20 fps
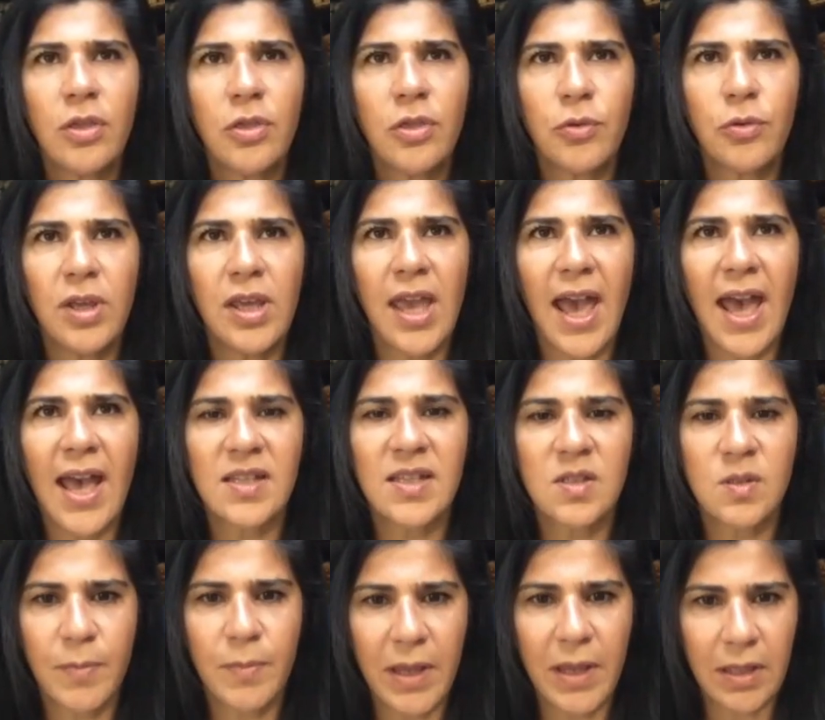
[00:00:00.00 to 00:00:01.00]
three
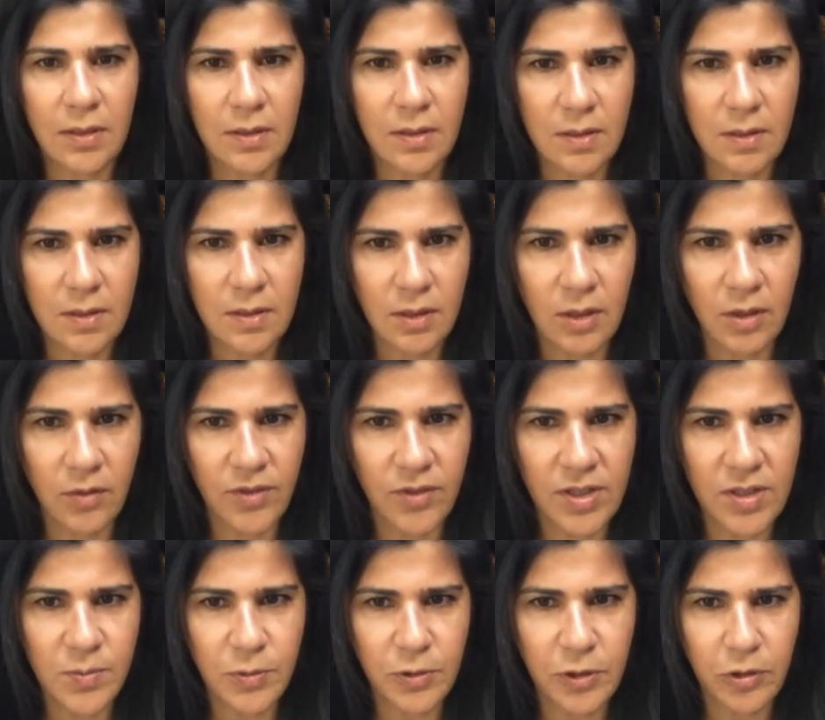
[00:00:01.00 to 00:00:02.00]
aspects of
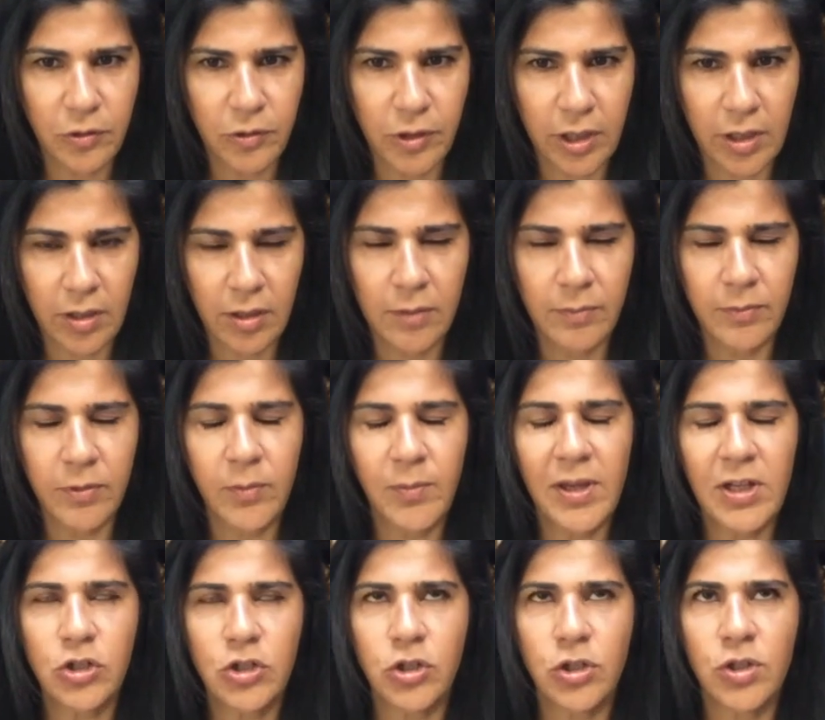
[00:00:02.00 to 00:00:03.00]
this curriculum. You
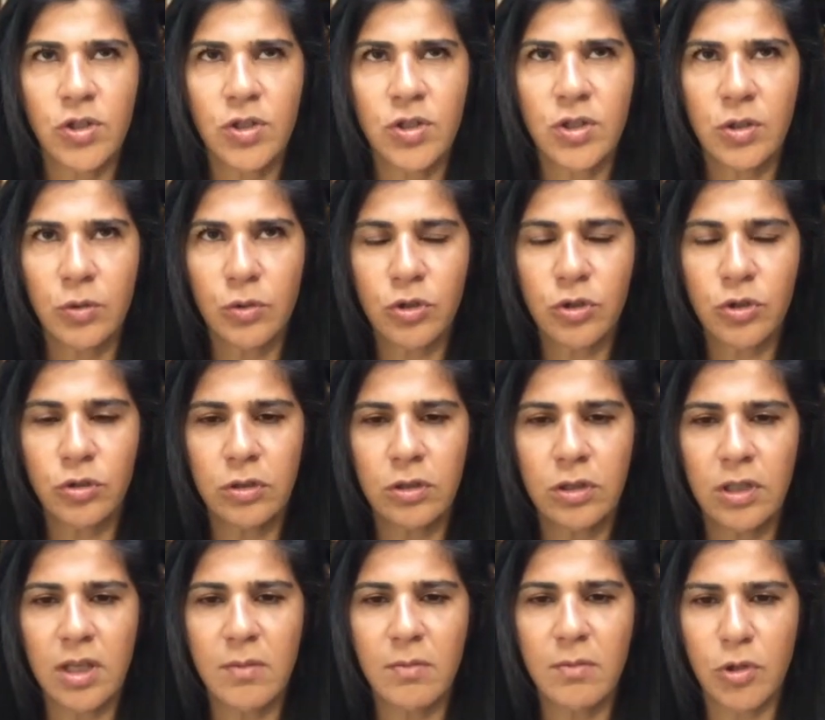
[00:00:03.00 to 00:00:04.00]
mentioned social,
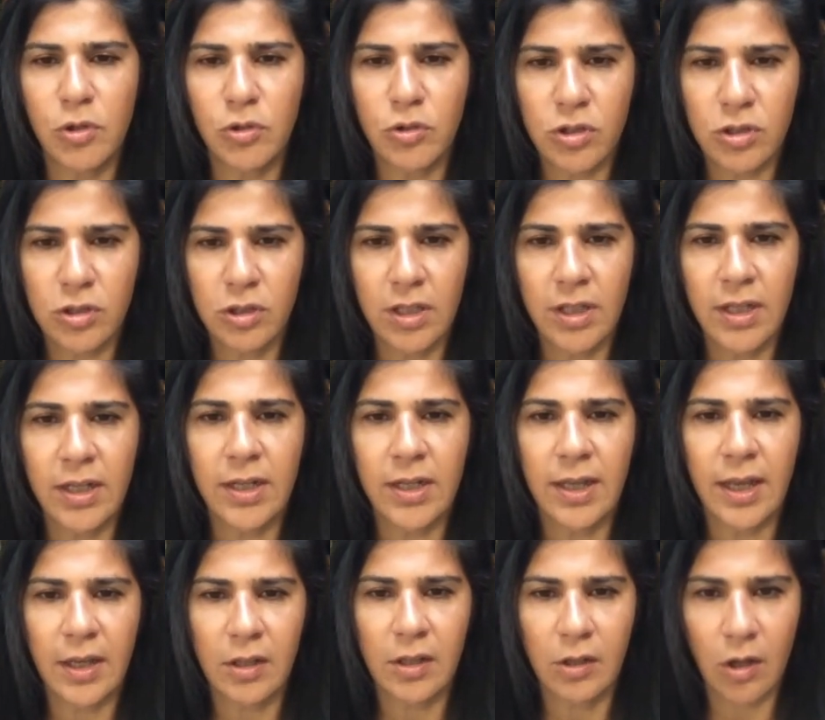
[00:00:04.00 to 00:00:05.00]
emotional, and
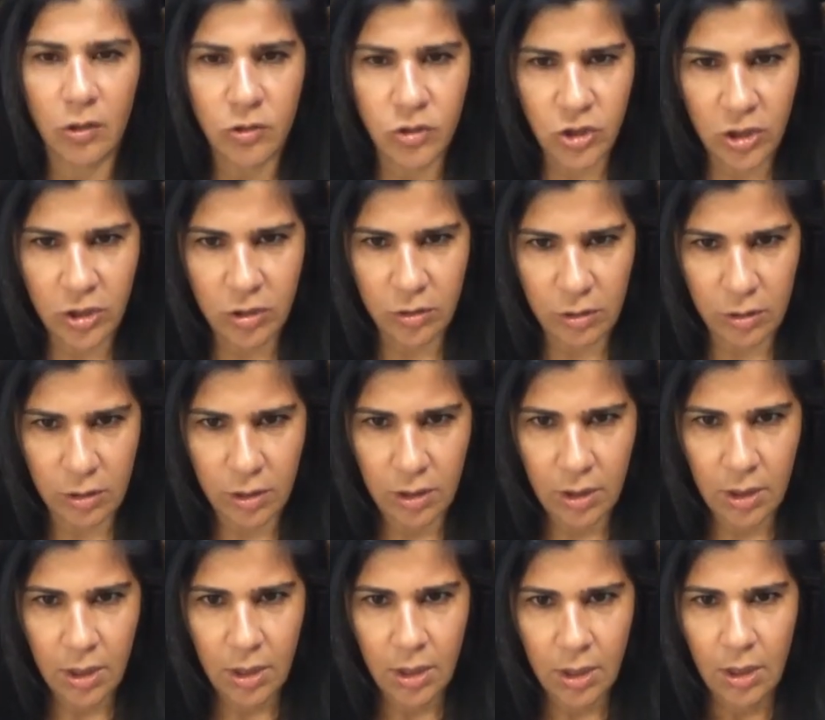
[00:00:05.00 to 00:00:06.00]
ecological,
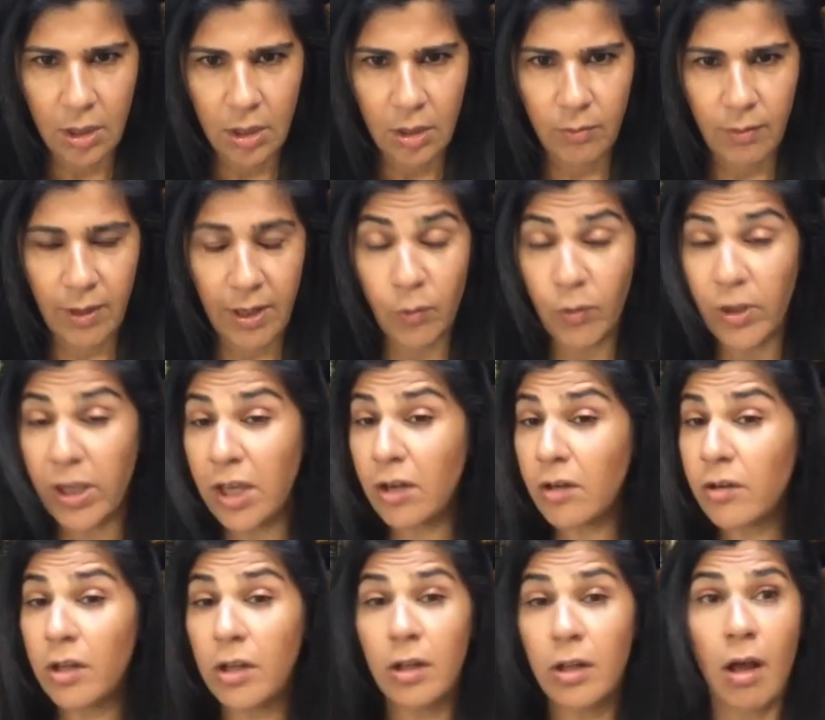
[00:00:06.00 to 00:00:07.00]
right? We
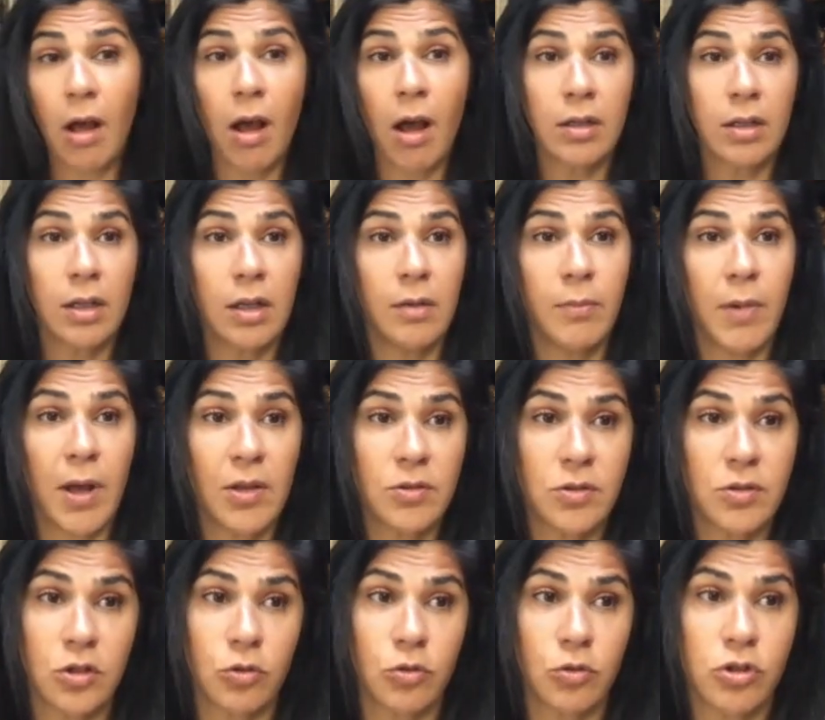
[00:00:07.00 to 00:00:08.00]
hear a lot about
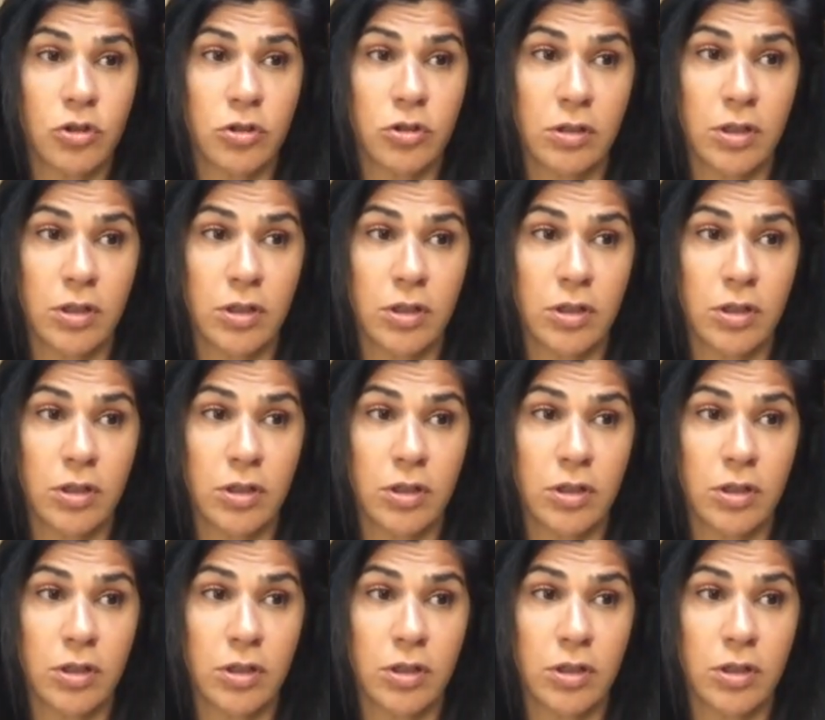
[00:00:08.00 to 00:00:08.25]
social,